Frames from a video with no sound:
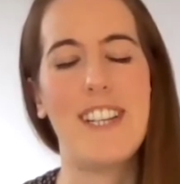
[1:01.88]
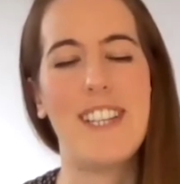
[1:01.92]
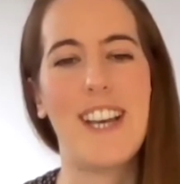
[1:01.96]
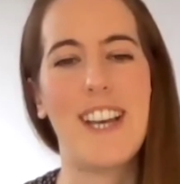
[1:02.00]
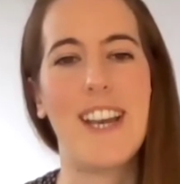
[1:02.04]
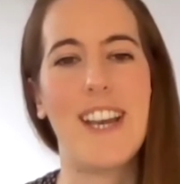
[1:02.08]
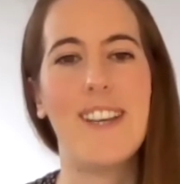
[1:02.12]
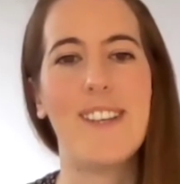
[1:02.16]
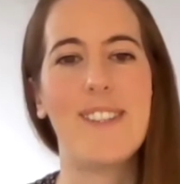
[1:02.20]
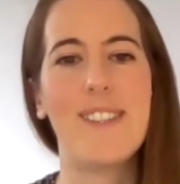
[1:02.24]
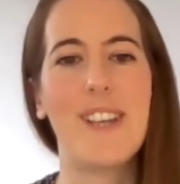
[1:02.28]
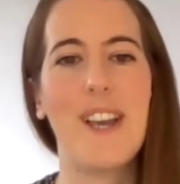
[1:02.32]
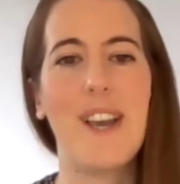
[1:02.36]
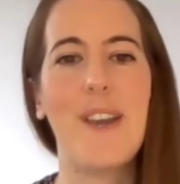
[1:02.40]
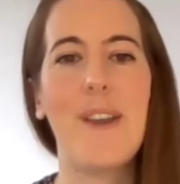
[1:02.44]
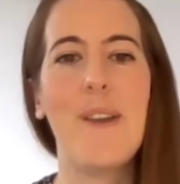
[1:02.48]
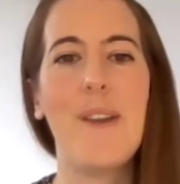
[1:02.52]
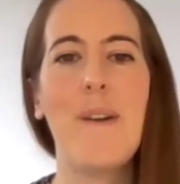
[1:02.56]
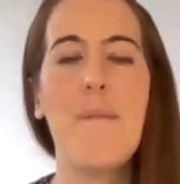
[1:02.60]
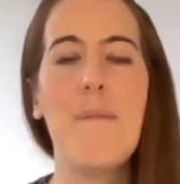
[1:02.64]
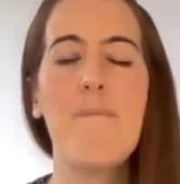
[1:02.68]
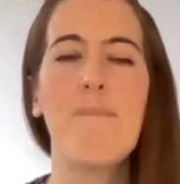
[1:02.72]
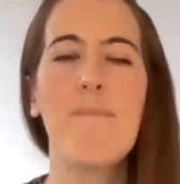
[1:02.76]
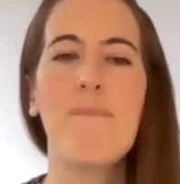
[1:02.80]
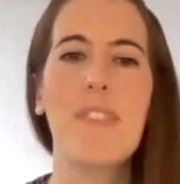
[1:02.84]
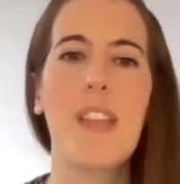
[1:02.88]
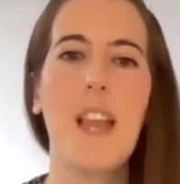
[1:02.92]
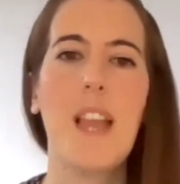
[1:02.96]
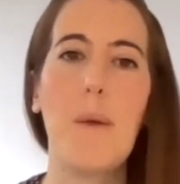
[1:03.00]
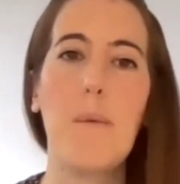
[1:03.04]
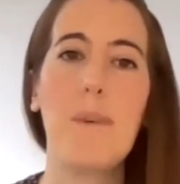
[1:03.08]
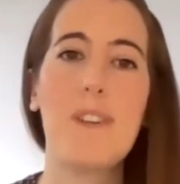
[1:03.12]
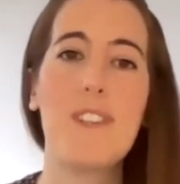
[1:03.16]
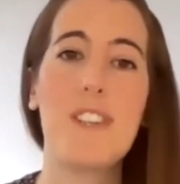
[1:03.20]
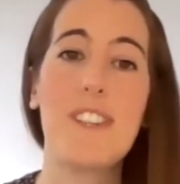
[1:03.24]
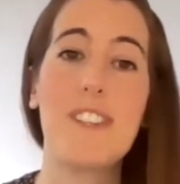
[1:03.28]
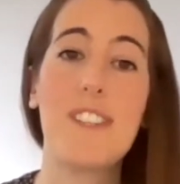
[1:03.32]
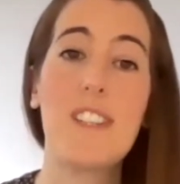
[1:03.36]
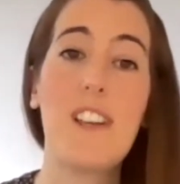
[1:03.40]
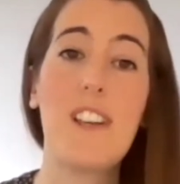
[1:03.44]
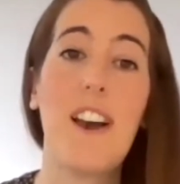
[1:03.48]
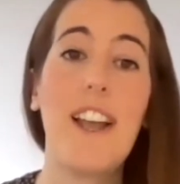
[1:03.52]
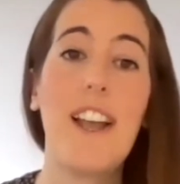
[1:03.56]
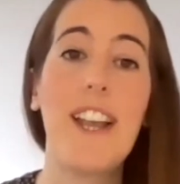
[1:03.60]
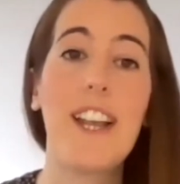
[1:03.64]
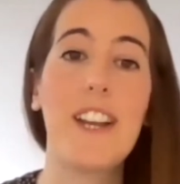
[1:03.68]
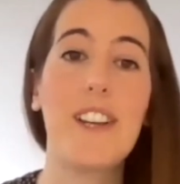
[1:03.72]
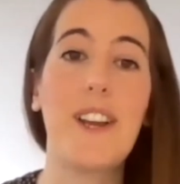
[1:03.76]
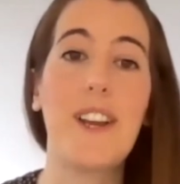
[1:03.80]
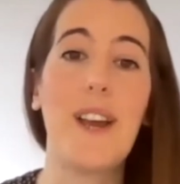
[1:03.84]
at TASO, which is
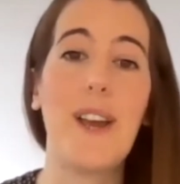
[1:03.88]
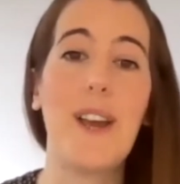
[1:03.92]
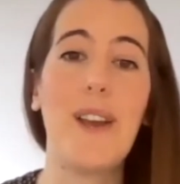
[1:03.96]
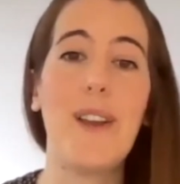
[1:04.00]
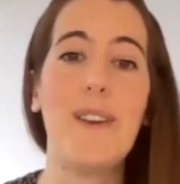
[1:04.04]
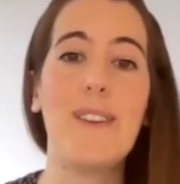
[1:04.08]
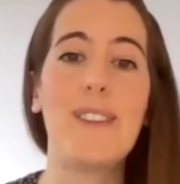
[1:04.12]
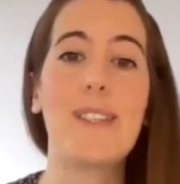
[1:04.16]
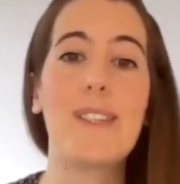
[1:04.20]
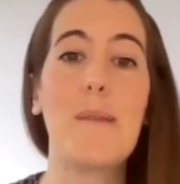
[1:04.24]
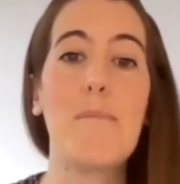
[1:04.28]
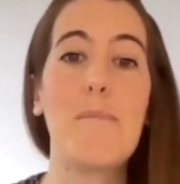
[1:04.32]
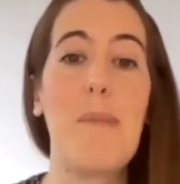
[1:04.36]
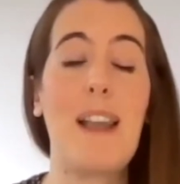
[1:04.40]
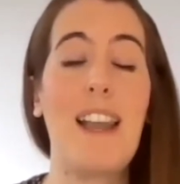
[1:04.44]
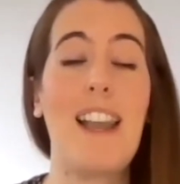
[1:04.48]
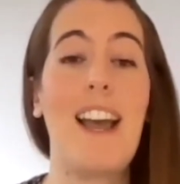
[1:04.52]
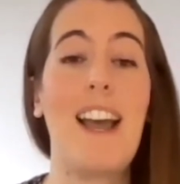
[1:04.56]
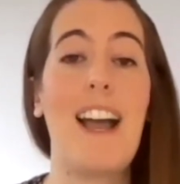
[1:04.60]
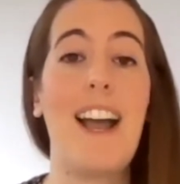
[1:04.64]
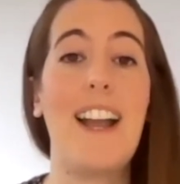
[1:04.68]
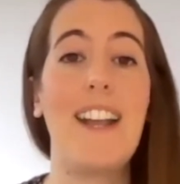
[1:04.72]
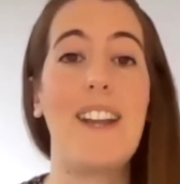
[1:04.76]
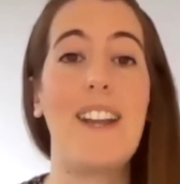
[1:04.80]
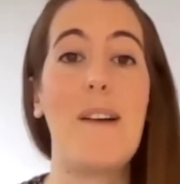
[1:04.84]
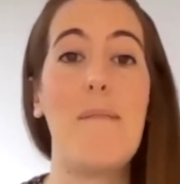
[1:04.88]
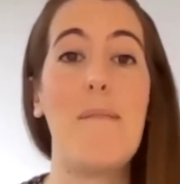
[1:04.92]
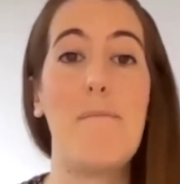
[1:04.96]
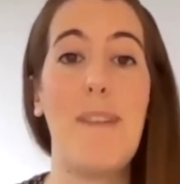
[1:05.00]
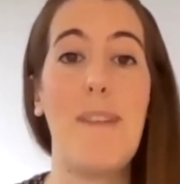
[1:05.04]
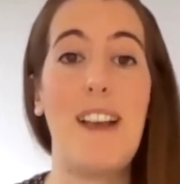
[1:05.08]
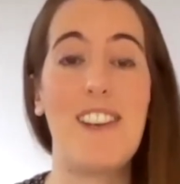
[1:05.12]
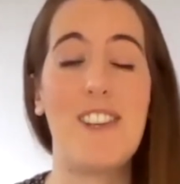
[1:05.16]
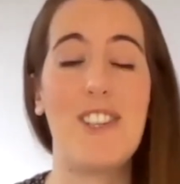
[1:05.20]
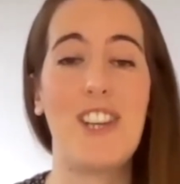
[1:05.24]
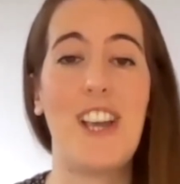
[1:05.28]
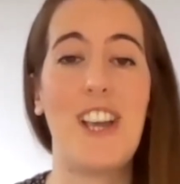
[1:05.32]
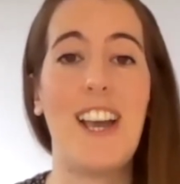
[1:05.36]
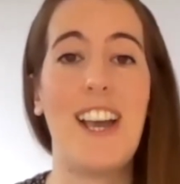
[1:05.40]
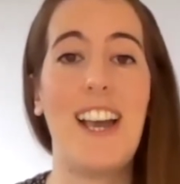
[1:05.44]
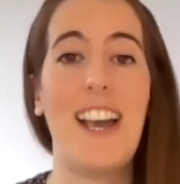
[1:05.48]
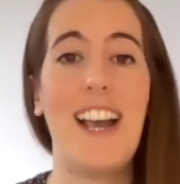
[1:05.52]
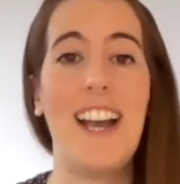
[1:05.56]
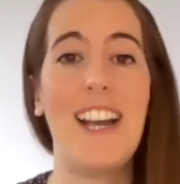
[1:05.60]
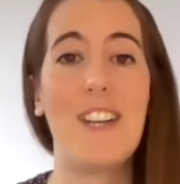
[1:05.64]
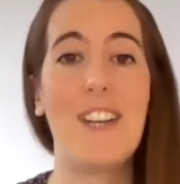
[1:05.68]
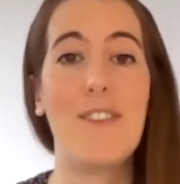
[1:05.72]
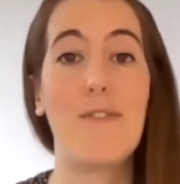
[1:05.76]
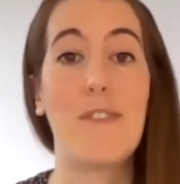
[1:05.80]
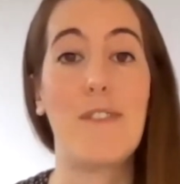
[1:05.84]
diagnose, plan, measure
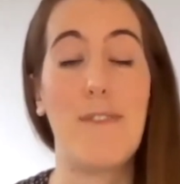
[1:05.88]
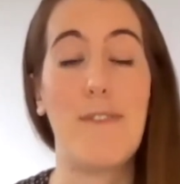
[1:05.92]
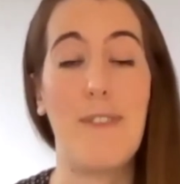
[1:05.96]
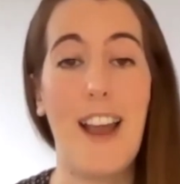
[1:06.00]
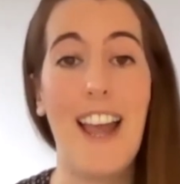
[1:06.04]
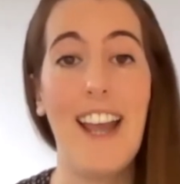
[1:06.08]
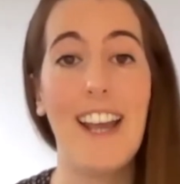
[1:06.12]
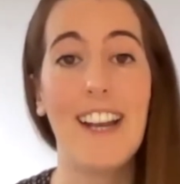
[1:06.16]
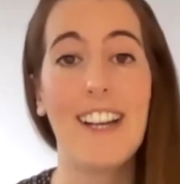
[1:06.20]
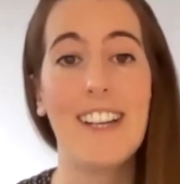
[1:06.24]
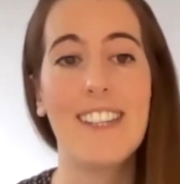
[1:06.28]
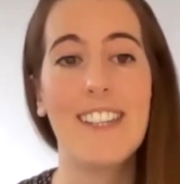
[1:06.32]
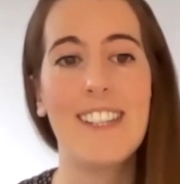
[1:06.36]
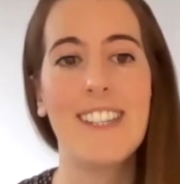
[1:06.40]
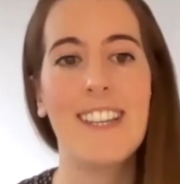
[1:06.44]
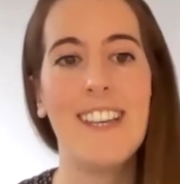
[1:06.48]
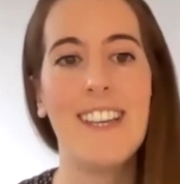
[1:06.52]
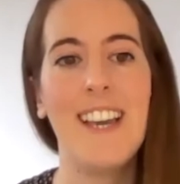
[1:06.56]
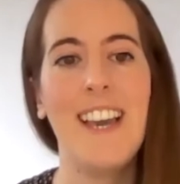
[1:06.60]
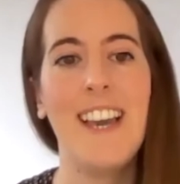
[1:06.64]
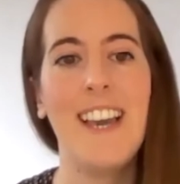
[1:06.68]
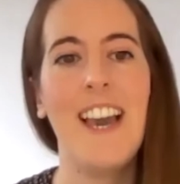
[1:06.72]
and reflect.